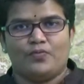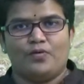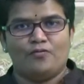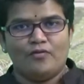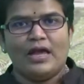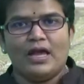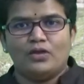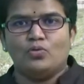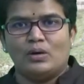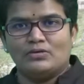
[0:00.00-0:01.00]
from where
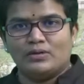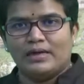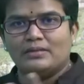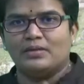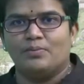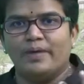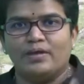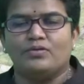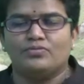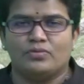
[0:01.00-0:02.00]
you want to get the
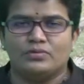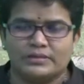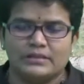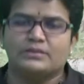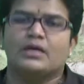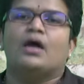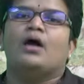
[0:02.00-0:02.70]
main resources,